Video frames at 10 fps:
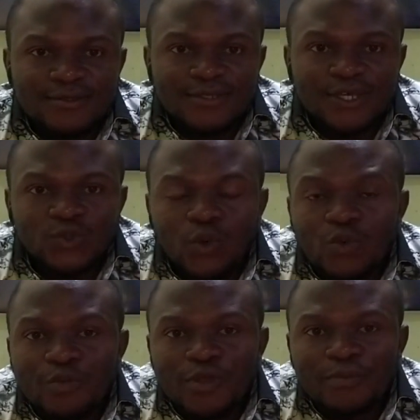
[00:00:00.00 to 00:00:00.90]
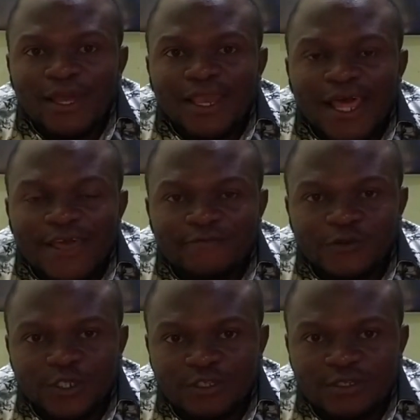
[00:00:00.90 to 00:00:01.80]
That's what we mean by
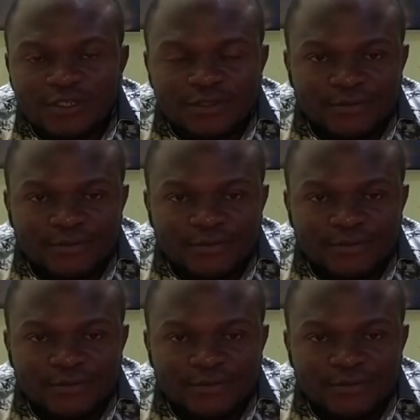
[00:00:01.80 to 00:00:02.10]
life-threatening.